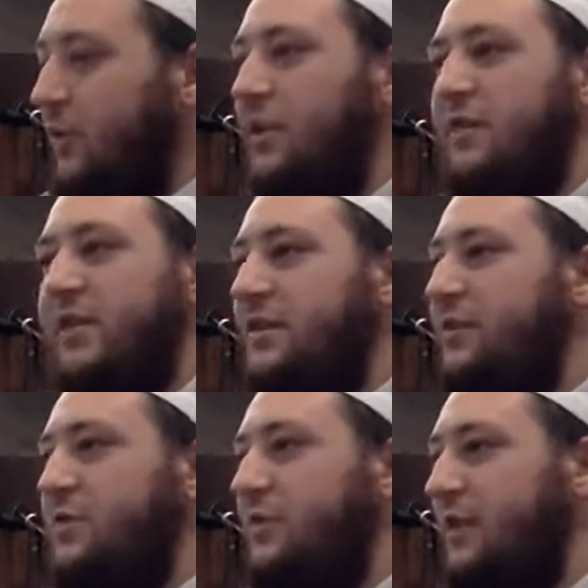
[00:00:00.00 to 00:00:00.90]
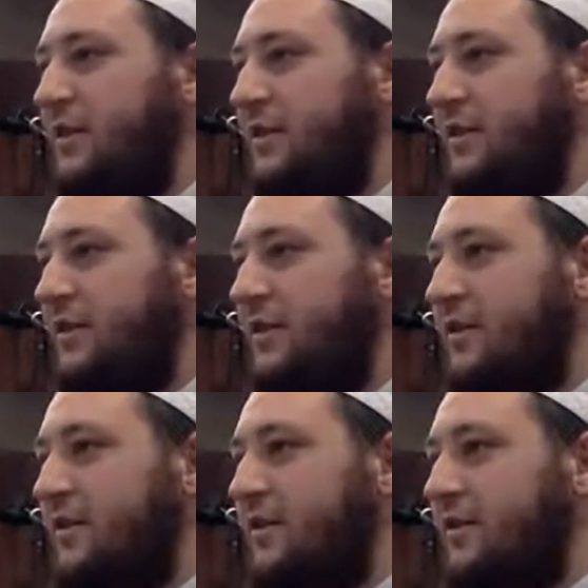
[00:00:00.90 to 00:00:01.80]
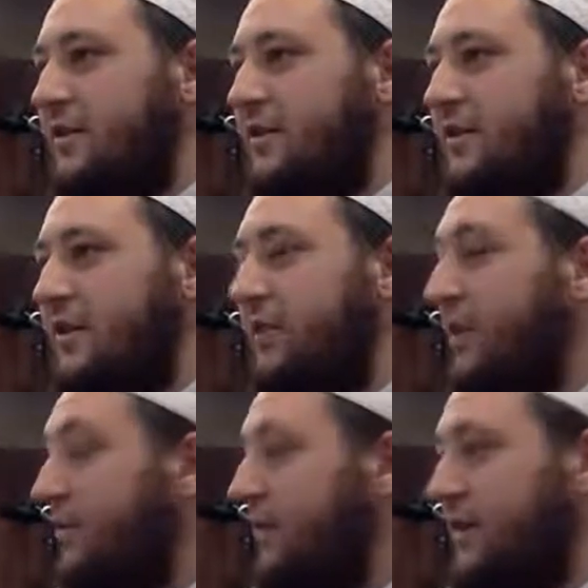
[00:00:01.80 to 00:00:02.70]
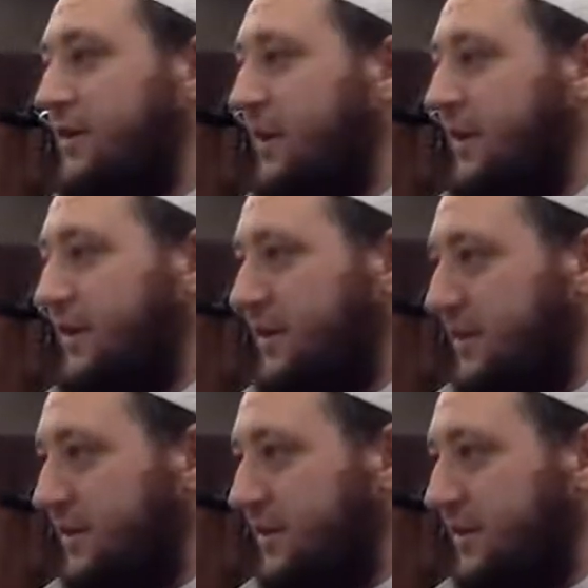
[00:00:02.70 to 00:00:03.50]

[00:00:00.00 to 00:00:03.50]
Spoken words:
All of us are deserving of hellfire, haqiqah.